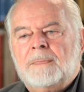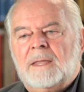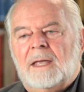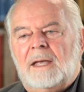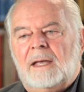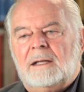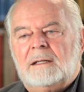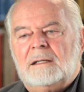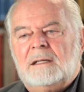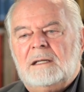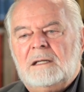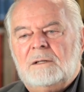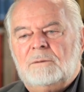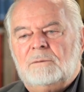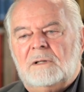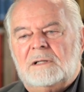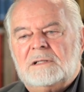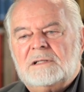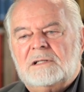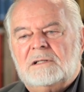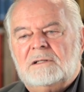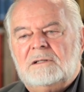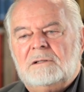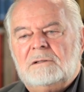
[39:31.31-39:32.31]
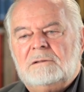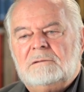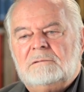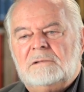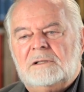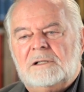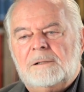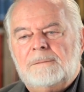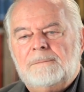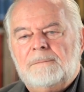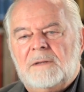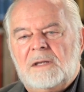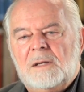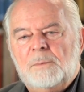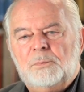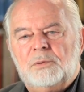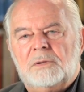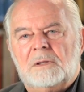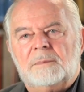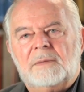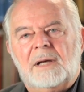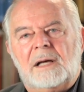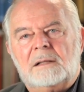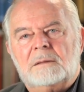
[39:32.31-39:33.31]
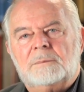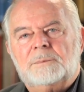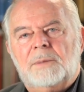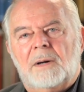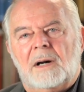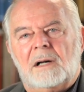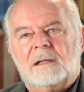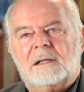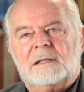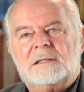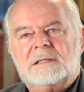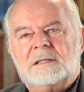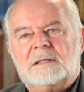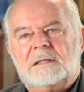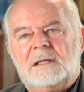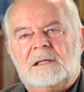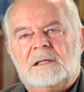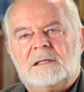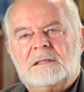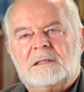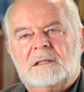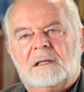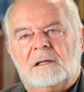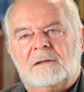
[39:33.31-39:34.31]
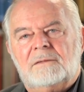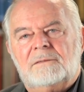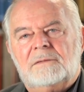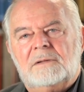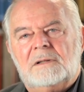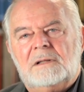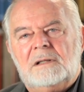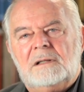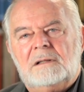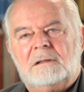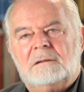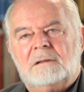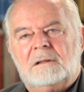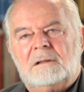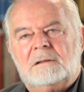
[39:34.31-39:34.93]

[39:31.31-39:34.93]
and he was to implement policies of the